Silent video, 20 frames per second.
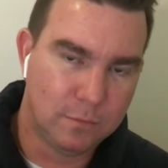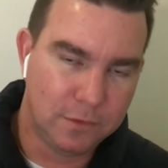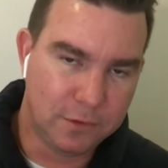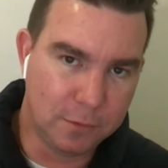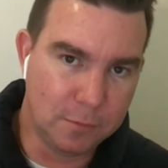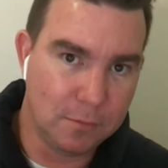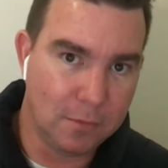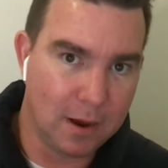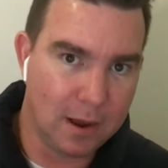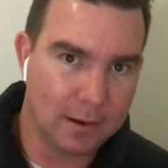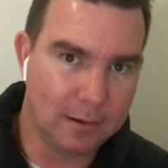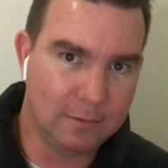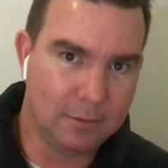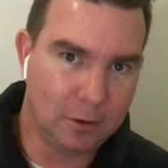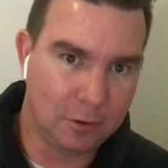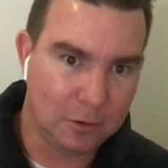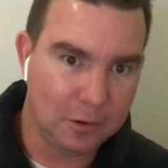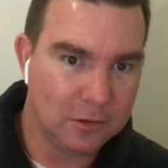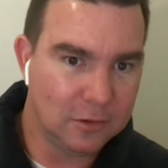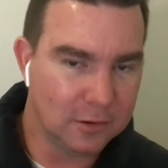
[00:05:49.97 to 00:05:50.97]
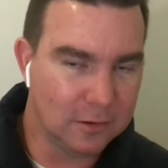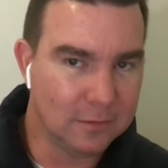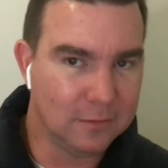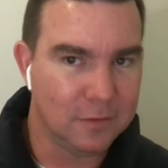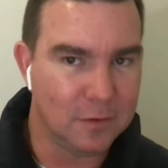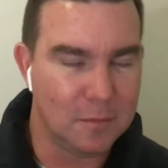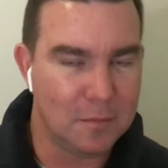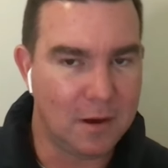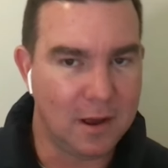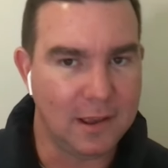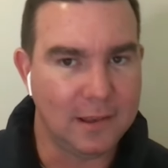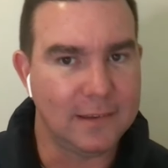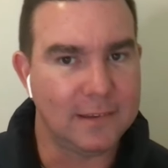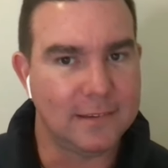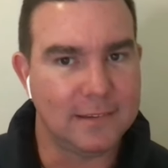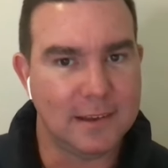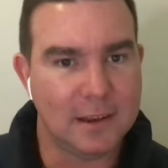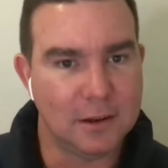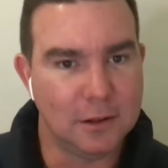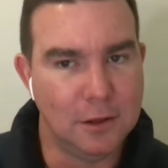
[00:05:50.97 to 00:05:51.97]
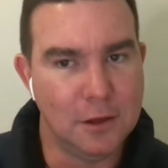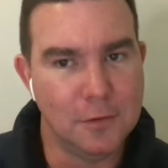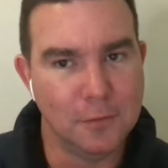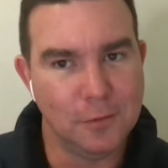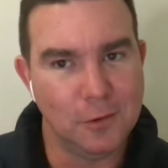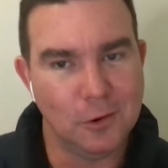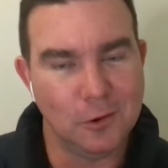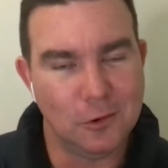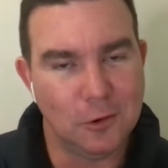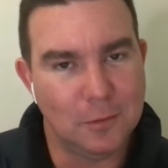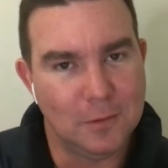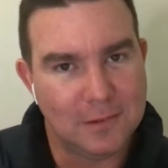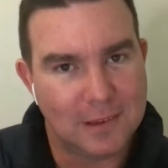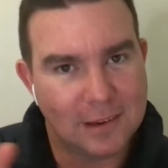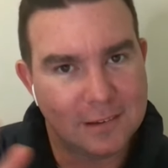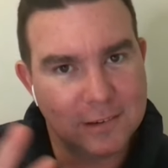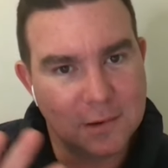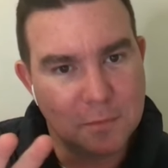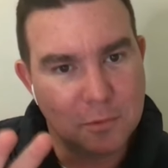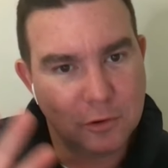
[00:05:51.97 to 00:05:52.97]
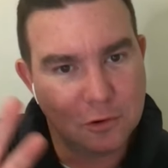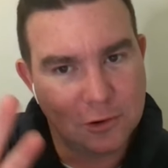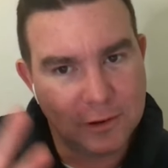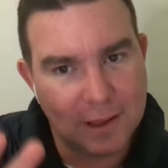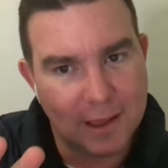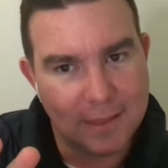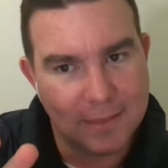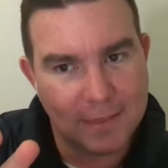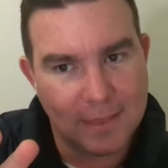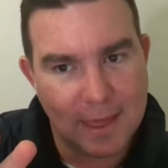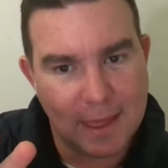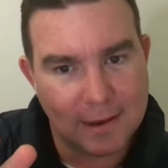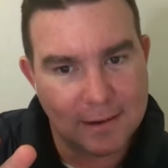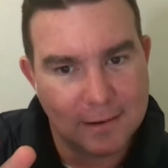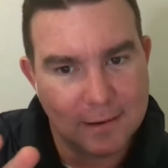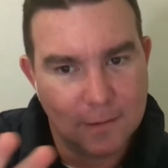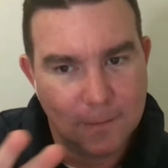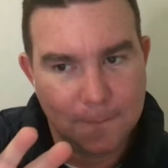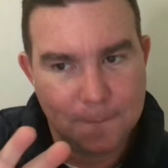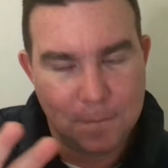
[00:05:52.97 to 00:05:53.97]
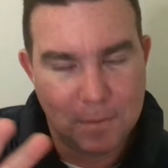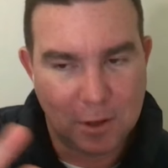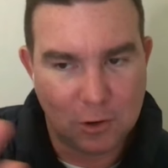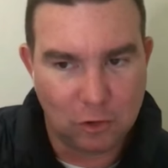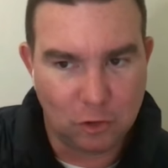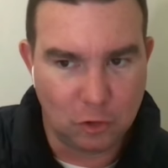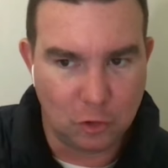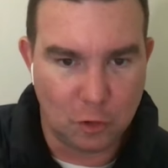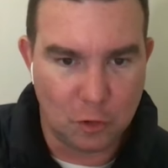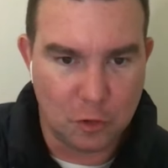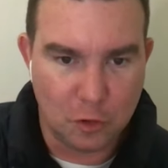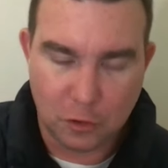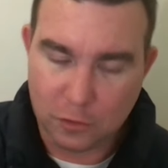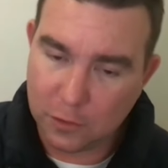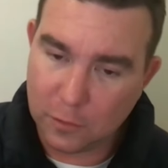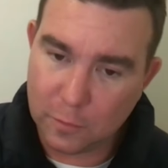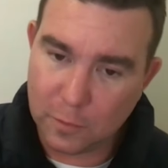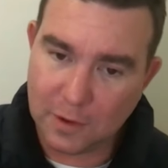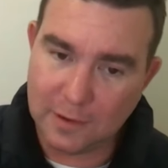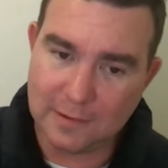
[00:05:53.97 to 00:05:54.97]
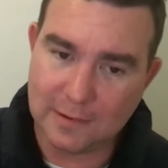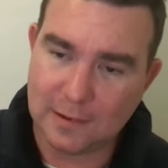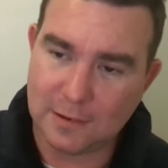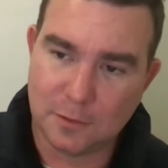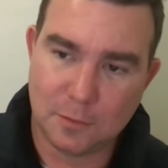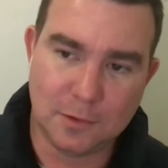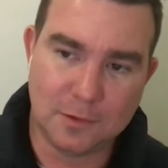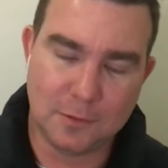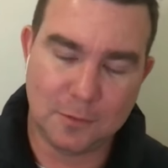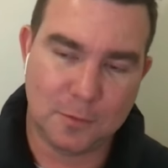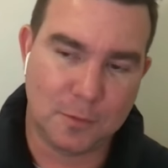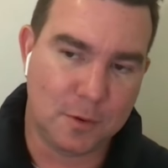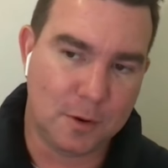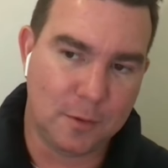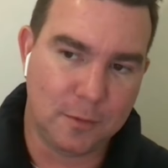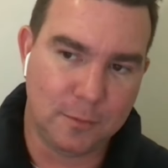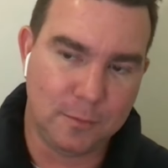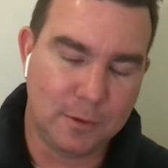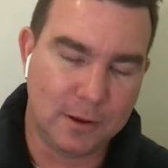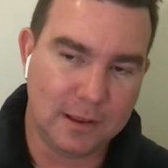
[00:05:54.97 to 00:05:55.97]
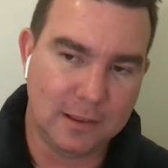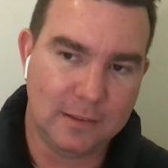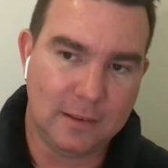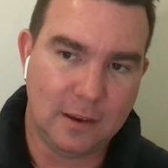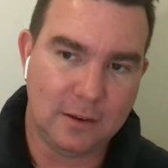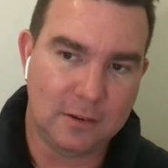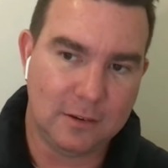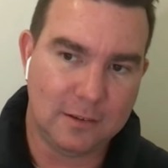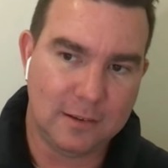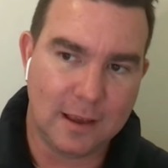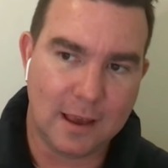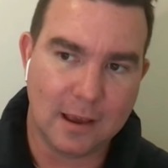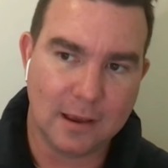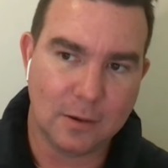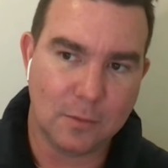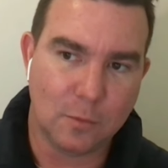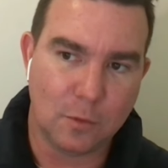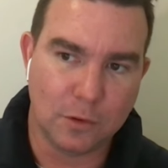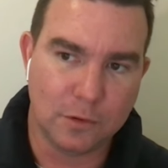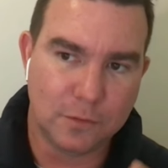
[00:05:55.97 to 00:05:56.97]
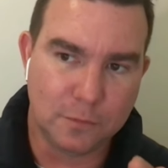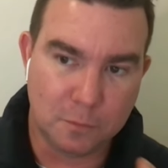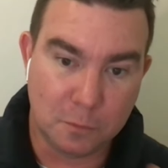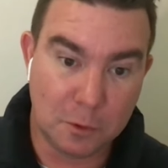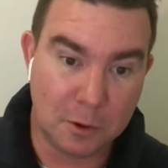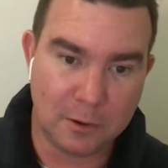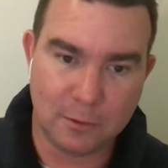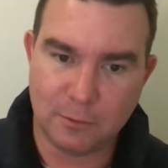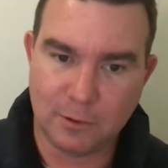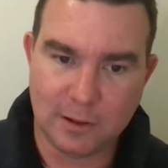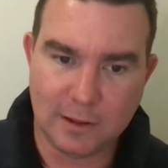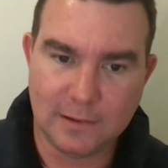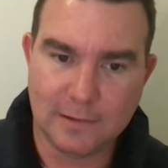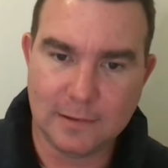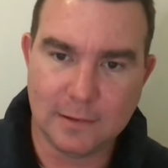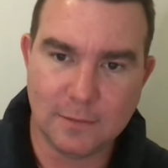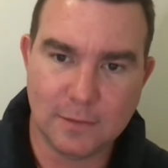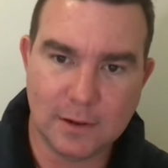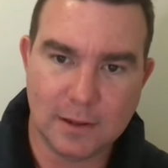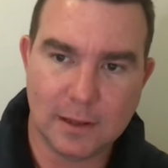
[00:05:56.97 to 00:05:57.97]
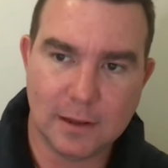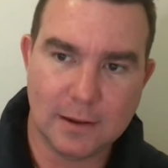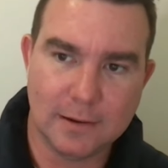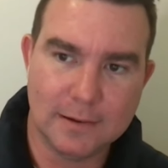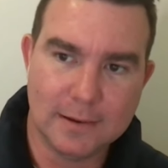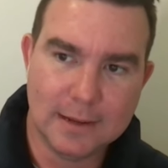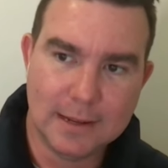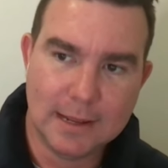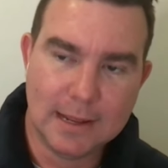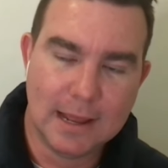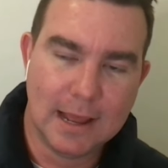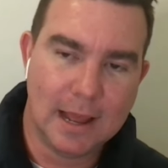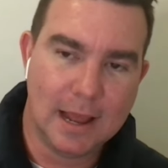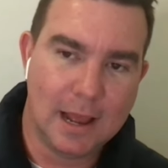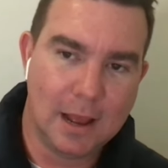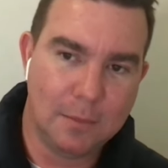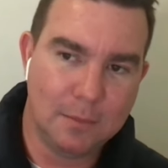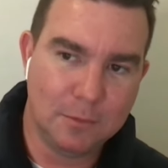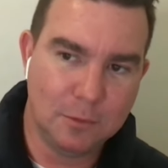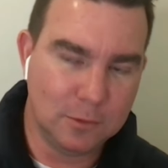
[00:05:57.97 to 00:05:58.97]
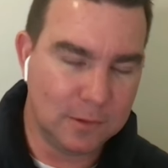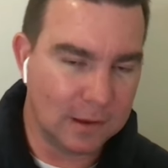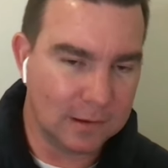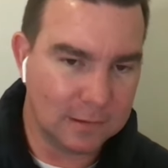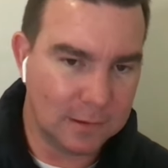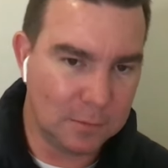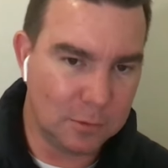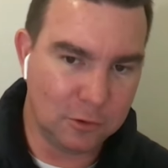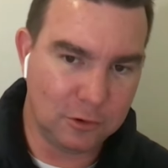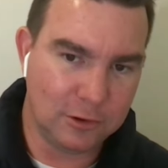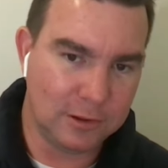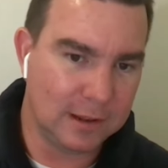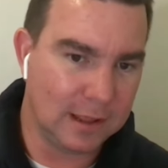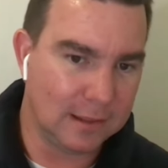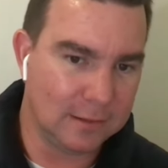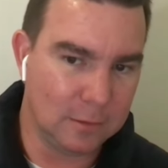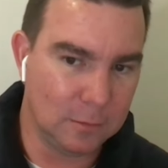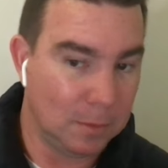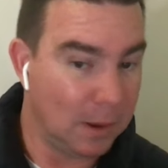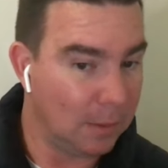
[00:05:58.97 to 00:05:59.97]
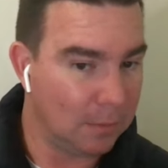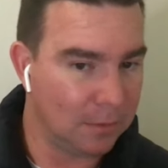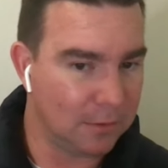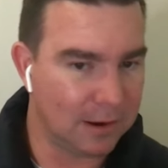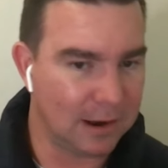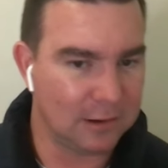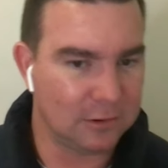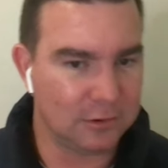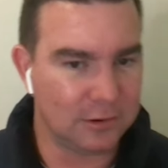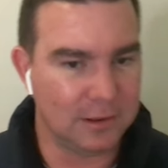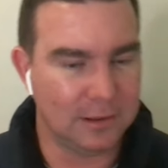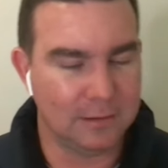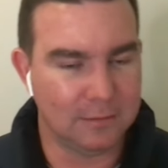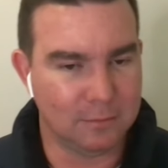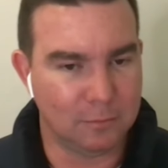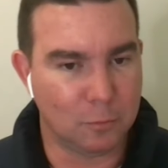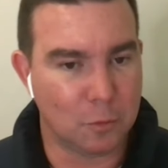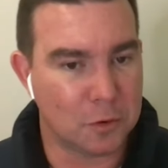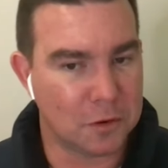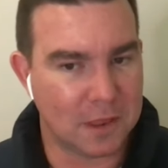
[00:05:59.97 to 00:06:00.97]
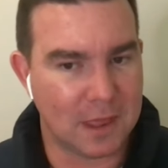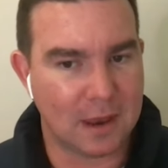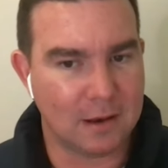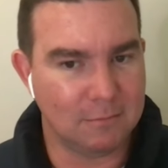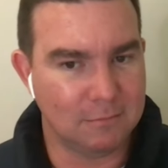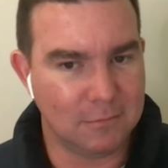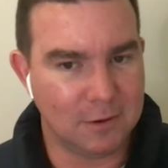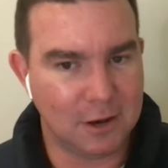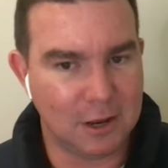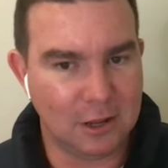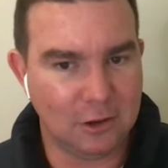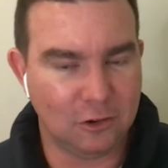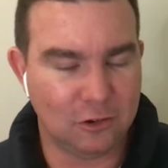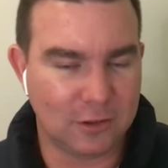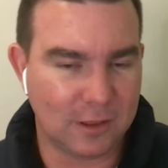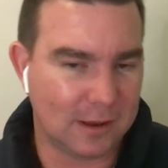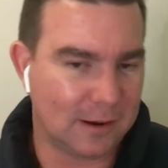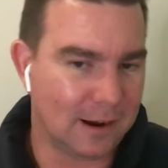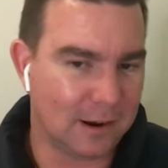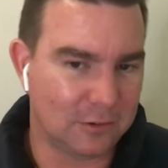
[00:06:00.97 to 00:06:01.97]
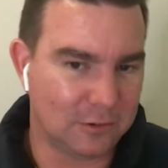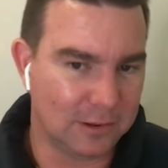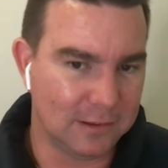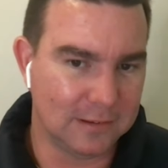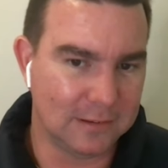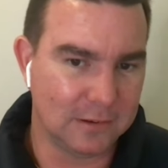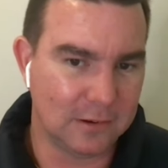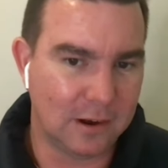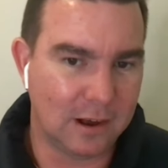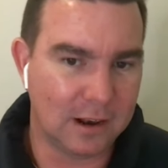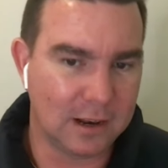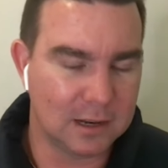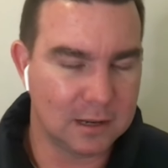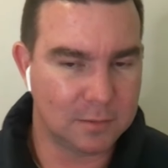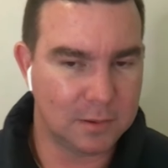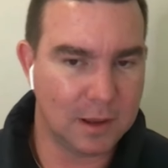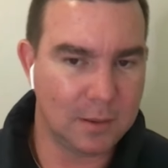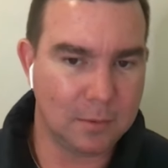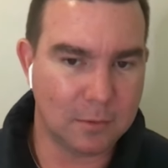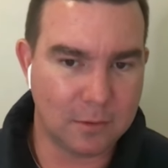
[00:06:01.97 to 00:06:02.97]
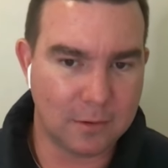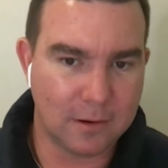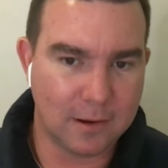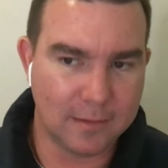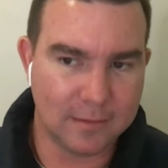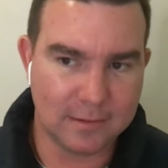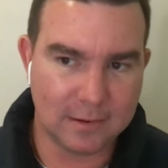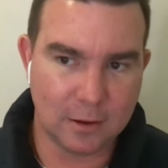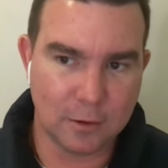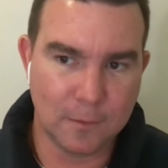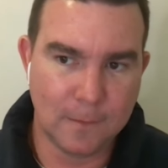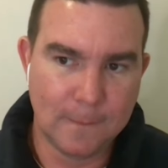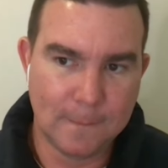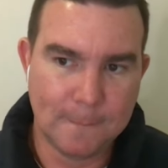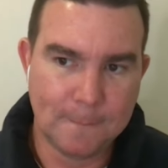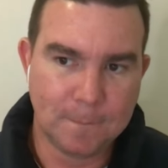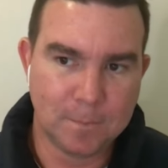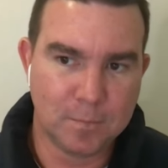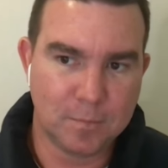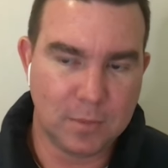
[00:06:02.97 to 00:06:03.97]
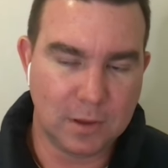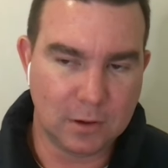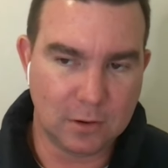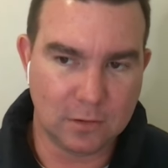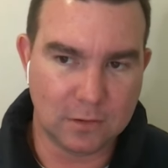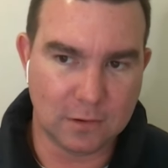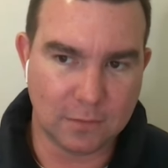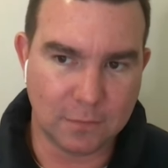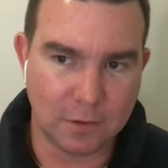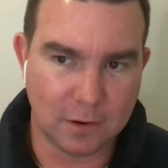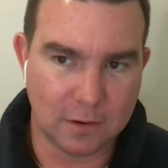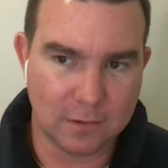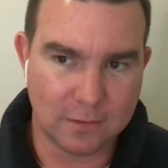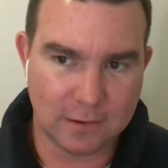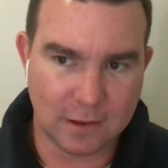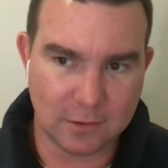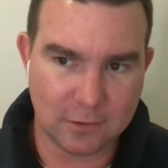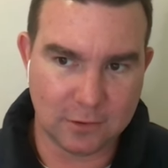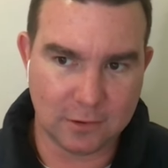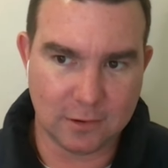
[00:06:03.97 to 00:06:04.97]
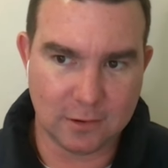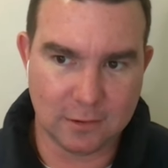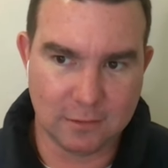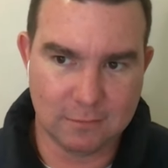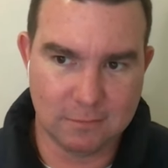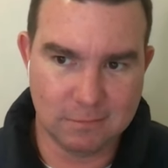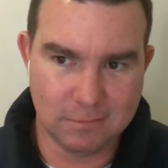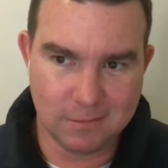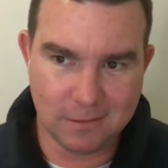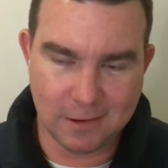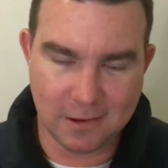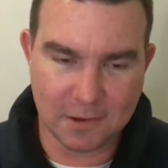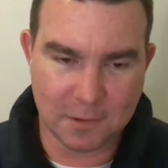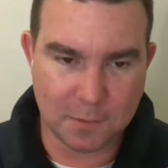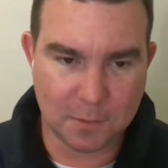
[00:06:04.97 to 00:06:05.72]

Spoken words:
to my knowledge and from my understanding of YouTube, is actually pushing out that short, not to resellers, which was what was my intended target was when I released the video, was actually pushing out to people that actually want that niche. They're actually Skylander people, right? So because I've got I